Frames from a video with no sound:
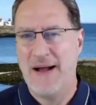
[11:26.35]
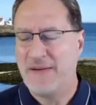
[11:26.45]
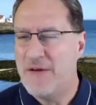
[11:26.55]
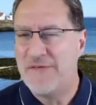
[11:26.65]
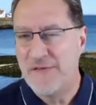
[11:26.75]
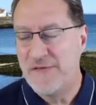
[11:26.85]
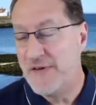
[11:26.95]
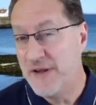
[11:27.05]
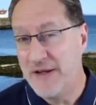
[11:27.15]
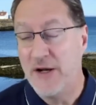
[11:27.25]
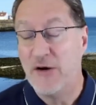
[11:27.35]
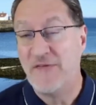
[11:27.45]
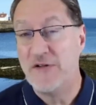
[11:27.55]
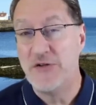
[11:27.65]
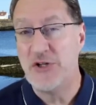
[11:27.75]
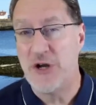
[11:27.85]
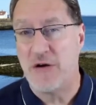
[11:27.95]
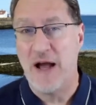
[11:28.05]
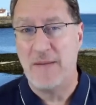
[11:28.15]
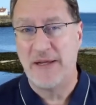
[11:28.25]
in fulfilling,
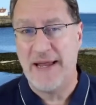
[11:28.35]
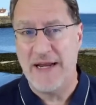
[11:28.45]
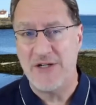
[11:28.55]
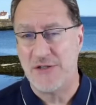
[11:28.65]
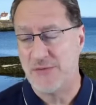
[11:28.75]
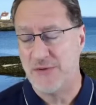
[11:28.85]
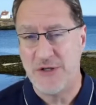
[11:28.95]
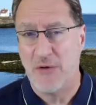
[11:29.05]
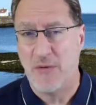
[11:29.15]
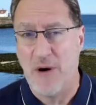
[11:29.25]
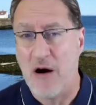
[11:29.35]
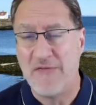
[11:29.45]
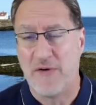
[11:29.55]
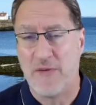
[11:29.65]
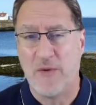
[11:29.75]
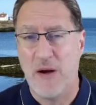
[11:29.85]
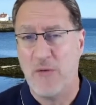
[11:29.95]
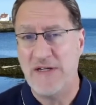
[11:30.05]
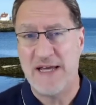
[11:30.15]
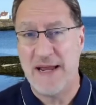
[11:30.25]
fiduciary obligations, which, our firm,
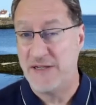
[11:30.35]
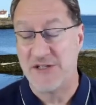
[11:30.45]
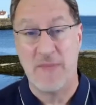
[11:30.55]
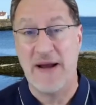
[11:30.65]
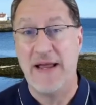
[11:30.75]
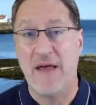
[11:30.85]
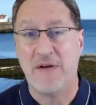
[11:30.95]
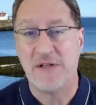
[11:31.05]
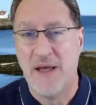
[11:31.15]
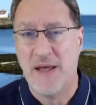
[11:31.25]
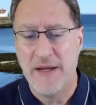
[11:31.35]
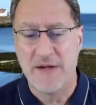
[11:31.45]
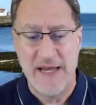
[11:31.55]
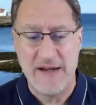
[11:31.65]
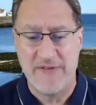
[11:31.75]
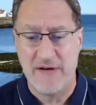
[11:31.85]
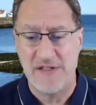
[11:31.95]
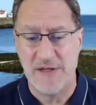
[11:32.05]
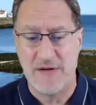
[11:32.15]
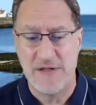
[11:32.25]
we take, and so many others, take very
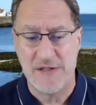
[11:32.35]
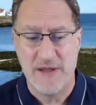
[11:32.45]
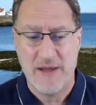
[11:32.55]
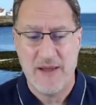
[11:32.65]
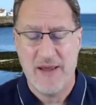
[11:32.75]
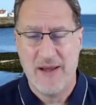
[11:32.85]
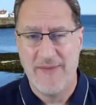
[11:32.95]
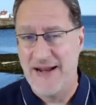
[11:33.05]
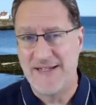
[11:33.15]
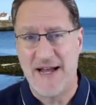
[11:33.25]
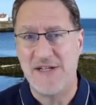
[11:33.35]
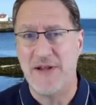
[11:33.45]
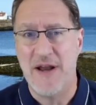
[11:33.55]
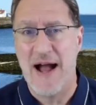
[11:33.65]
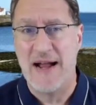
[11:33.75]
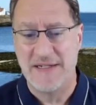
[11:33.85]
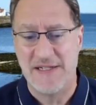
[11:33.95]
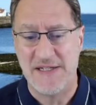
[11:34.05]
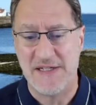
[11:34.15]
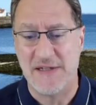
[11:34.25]
seriously. And that ties into not
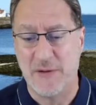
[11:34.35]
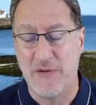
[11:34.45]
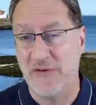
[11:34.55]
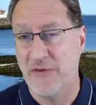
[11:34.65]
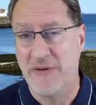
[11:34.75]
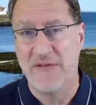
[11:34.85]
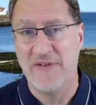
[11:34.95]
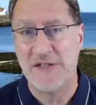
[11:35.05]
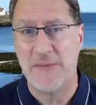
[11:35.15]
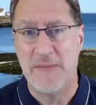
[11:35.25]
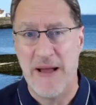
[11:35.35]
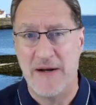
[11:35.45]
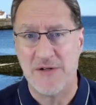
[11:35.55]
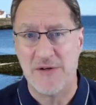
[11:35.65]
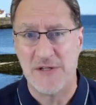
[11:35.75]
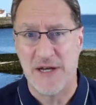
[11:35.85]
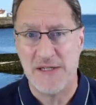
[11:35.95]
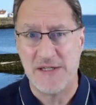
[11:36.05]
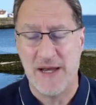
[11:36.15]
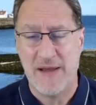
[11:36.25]
consistently reviewing the investment manager, as I
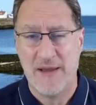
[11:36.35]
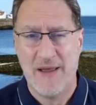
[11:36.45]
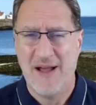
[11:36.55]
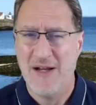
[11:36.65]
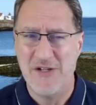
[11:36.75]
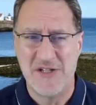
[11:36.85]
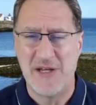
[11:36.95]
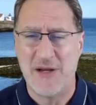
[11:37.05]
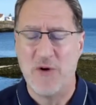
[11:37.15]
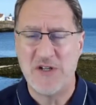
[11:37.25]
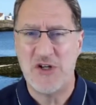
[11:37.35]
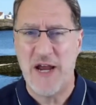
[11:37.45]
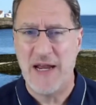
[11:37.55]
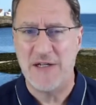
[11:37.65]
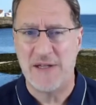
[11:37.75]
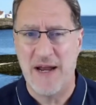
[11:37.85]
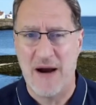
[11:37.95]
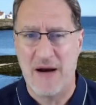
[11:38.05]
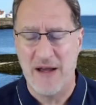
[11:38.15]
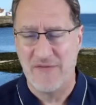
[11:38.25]
say, and just seeing what's changed
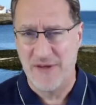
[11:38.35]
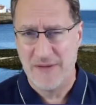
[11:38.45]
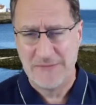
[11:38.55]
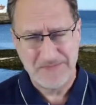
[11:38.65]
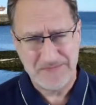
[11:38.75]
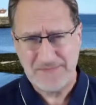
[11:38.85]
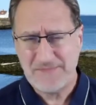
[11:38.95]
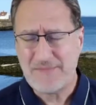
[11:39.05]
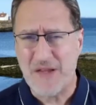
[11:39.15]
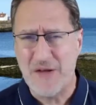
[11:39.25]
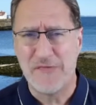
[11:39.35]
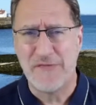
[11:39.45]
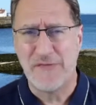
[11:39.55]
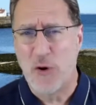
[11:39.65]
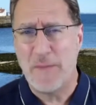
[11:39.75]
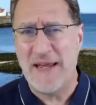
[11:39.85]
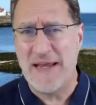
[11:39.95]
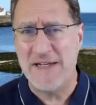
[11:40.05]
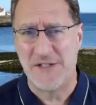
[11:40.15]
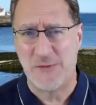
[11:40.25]
there. You have the 4
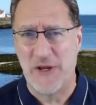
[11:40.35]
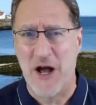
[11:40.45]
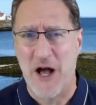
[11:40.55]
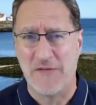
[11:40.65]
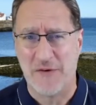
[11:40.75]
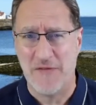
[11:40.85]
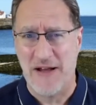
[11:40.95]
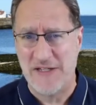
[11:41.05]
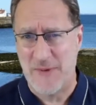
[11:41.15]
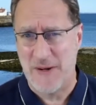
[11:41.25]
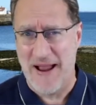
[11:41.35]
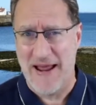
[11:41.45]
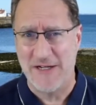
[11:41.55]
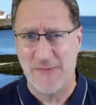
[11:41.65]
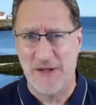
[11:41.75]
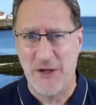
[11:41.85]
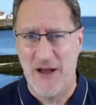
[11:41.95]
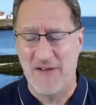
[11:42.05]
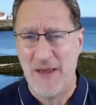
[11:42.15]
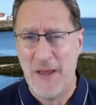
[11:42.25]
Ps, as we call it, for investment management. You
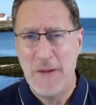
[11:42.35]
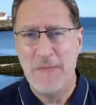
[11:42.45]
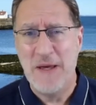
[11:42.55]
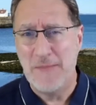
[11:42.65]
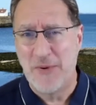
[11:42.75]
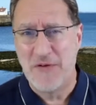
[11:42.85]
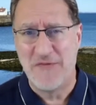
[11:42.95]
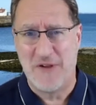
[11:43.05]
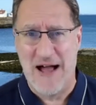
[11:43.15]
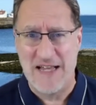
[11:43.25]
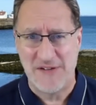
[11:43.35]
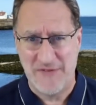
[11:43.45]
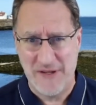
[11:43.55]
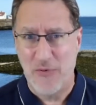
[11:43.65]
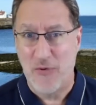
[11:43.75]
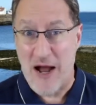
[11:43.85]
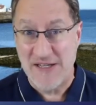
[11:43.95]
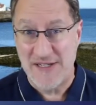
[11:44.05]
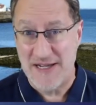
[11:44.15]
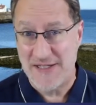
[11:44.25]
have people, philosophy,
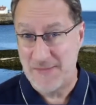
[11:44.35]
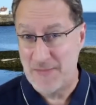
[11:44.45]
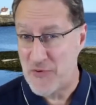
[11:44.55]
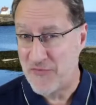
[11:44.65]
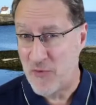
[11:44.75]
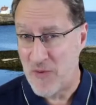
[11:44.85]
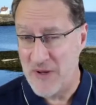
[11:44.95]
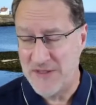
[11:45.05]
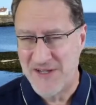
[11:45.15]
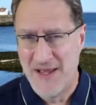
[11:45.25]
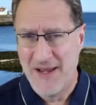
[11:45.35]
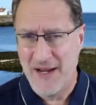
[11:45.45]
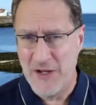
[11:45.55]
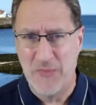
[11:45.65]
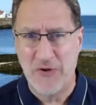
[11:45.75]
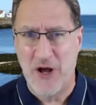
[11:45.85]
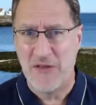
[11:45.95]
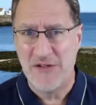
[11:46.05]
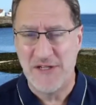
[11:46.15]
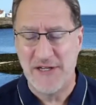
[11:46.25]
process, and performance. And you put all
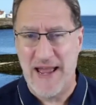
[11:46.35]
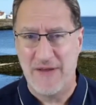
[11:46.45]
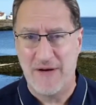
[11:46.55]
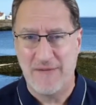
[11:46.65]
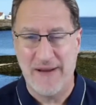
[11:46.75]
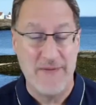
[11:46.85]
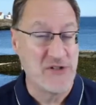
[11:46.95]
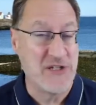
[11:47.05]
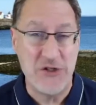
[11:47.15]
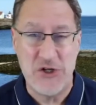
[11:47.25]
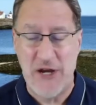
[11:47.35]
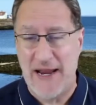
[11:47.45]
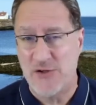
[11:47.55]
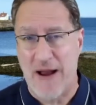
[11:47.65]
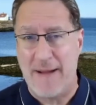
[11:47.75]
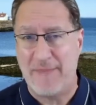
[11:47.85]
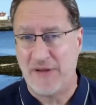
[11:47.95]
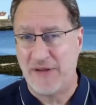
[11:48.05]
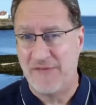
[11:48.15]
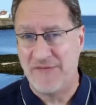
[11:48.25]
those together, and those can change
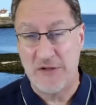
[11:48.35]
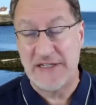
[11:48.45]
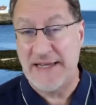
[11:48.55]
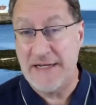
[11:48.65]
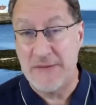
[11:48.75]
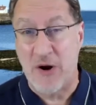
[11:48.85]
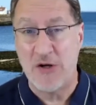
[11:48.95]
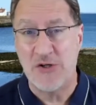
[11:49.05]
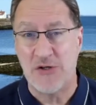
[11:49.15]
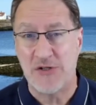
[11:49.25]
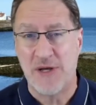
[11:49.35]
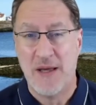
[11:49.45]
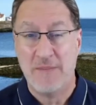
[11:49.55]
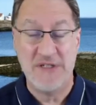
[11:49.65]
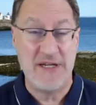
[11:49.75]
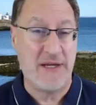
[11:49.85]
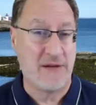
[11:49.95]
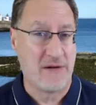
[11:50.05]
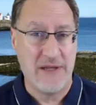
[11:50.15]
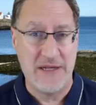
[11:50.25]
rapidly if there's key departures,
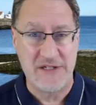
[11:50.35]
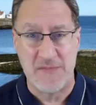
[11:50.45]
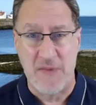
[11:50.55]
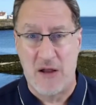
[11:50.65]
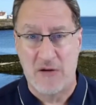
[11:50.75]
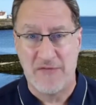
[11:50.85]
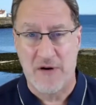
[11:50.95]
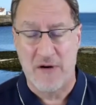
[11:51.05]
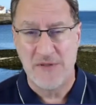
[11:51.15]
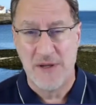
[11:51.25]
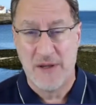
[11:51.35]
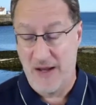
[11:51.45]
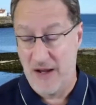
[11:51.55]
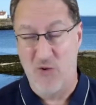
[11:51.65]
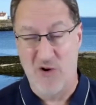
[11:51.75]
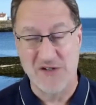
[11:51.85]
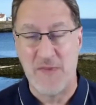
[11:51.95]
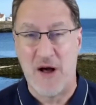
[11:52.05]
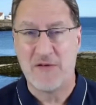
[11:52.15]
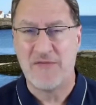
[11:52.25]
particularly at smaller firms. We're a
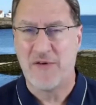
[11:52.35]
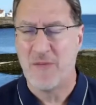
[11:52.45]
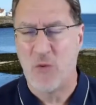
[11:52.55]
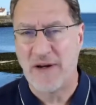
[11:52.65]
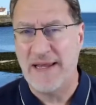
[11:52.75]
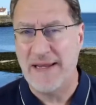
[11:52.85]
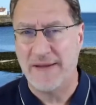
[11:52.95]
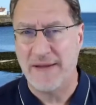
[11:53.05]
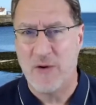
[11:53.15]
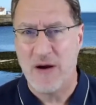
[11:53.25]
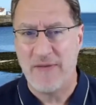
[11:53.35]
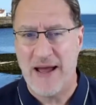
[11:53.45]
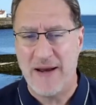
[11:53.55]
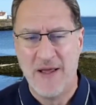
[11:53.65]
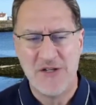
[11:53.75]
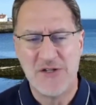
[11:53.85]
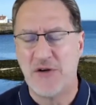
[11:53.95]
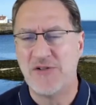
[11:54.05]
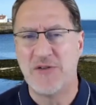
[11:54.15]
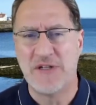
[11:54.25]
smaller firm, we're keenly aware of that. So
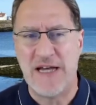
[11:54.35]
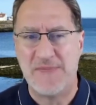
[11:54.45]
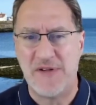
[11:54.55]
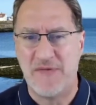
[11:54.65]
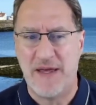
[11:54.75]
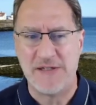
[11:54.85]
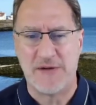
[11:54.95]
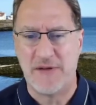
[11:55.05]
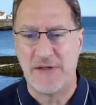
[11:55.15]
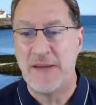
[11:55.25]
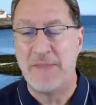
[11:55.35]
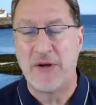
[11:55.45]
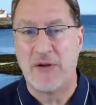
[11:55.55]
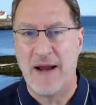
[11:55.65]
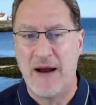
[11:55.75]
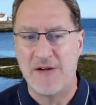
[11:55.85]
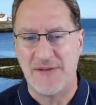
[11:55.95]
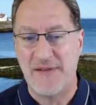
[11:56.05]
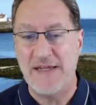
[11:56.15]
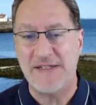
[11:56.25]
those are the types of things that are the typical errors, and
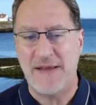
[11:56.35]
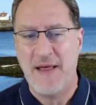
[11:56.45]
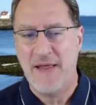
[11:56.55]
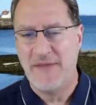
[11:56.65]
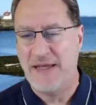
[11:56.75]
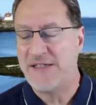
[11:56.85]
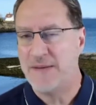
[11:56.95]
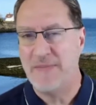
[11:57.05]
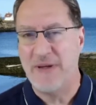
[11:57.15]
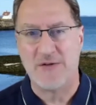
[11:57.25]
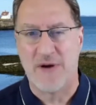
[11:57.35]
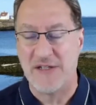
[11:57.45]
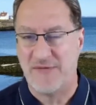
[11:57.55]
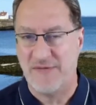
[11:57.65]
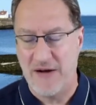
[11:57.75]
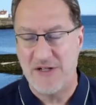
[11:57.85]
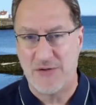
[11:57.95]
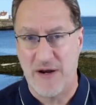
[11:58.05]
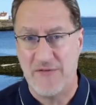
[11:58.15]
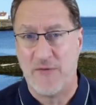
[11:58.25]
these things can be addressed very
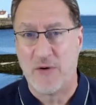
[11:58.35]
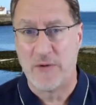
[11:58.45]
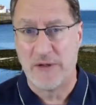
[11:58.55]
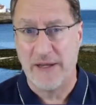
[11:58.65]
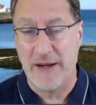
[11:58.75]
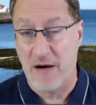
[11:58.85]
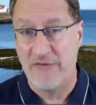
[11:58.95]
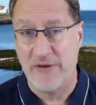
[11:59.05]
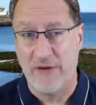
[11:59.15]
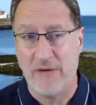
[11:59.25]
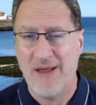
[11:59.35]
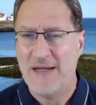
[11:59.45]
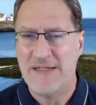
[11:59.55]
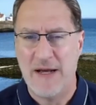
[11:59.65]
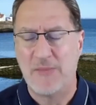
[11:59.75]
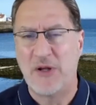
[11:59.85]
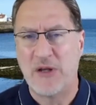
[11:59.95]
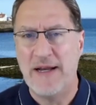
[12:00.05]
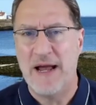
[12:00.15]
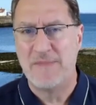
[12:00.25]
straightforwardly in our view to help
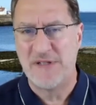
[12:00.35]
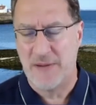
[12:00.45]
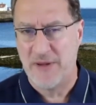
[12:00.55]
clean up some of